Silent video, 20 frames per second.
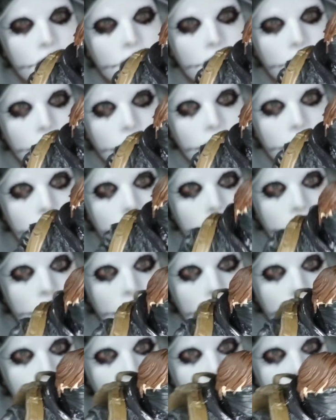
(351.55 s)
eyes for when
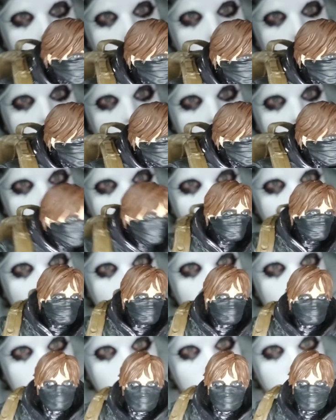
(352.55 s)
he puts on his
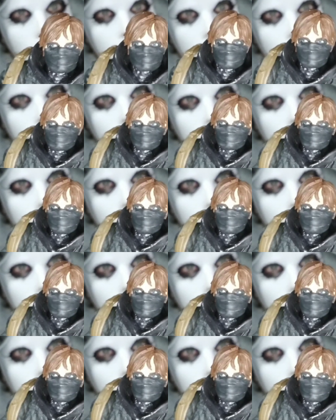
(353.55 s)
Batman